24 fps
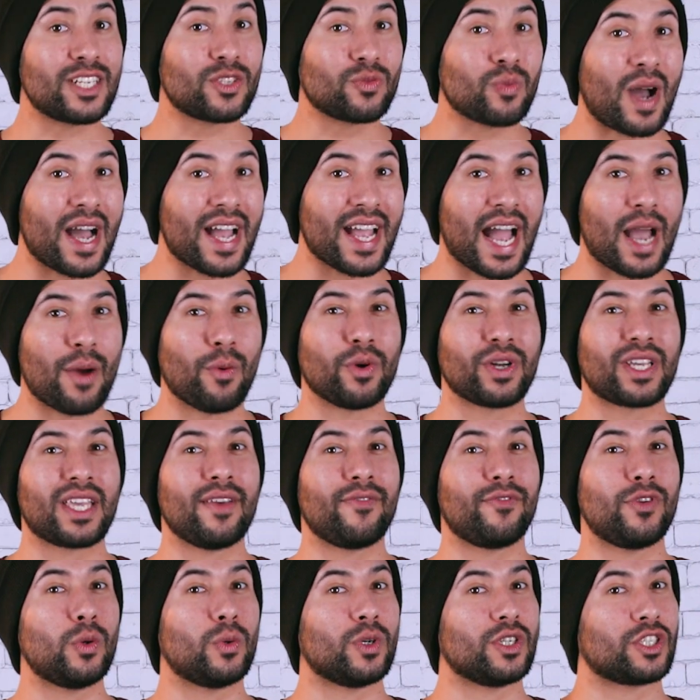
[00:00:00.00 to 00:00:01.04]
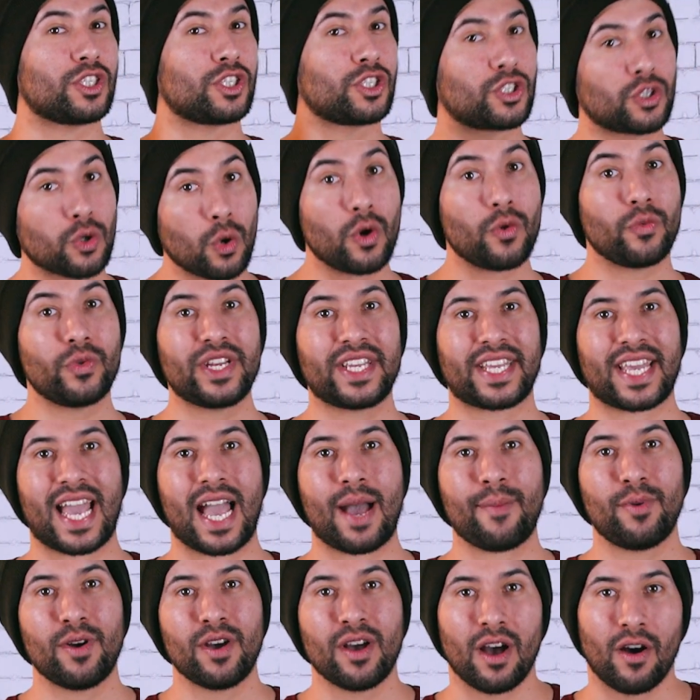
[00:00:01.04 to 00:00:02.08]
is why I will give you a short
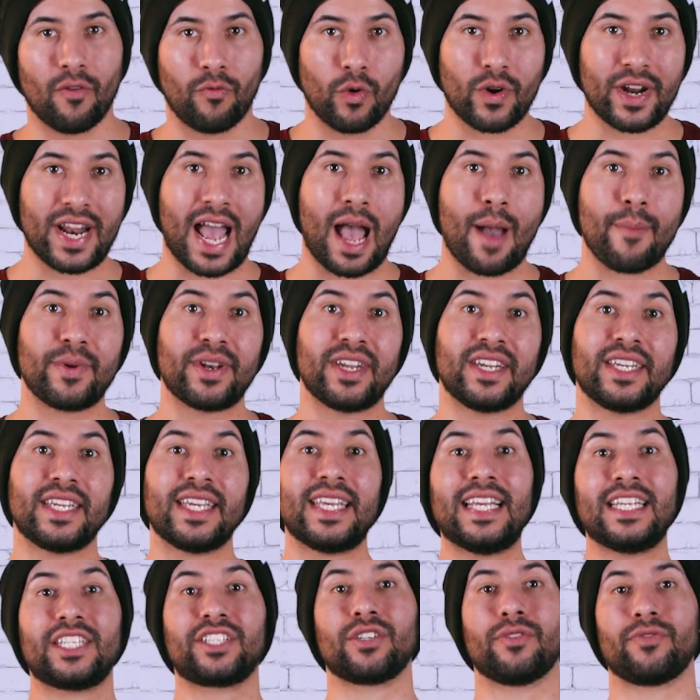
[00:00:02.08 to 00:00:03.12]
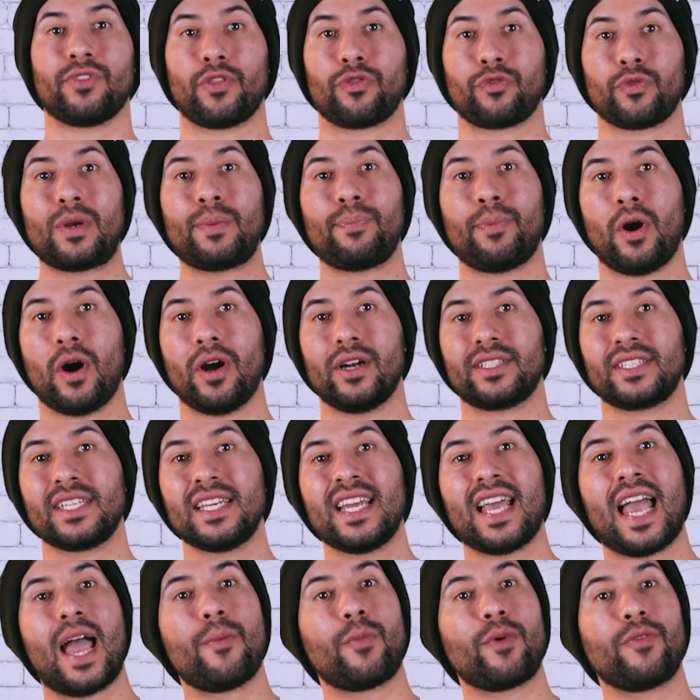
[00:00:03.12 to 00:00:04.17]
recap of what happened in each of the 3 parts
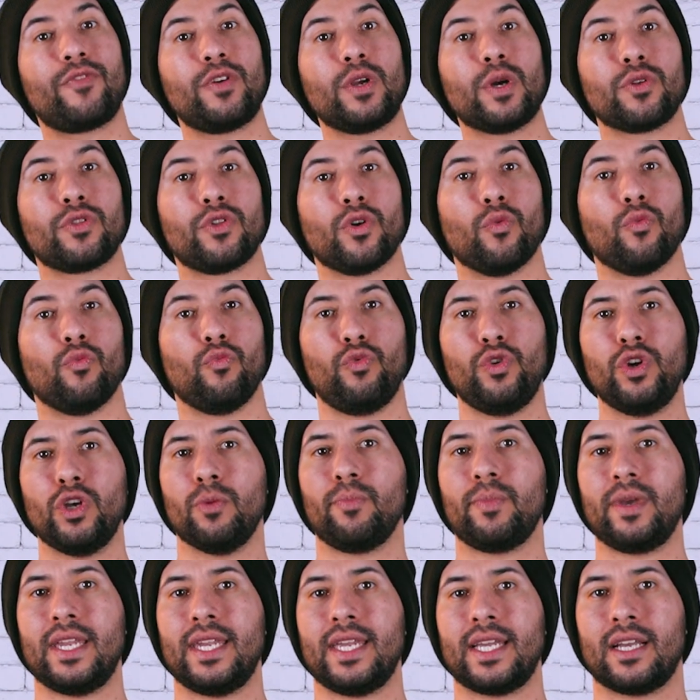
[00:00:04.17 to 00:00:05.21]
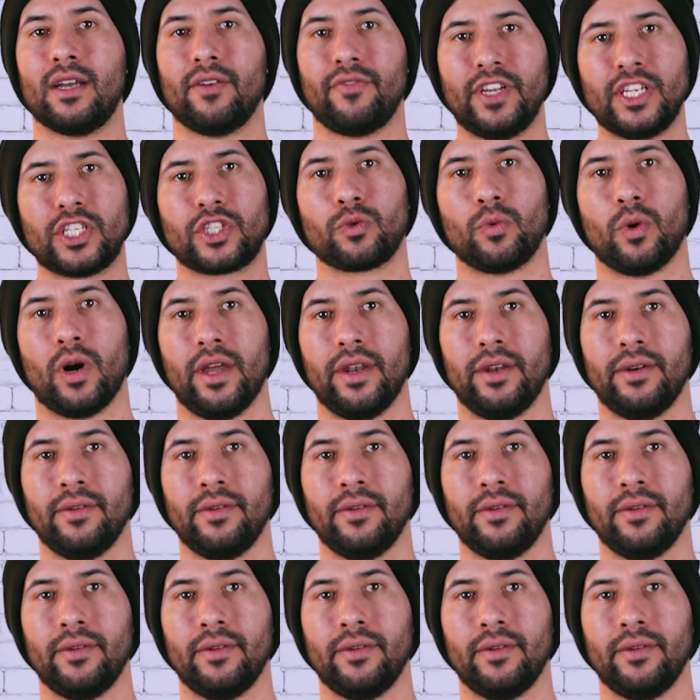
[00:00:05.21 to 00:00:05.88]
and reveal the real meaning of each one,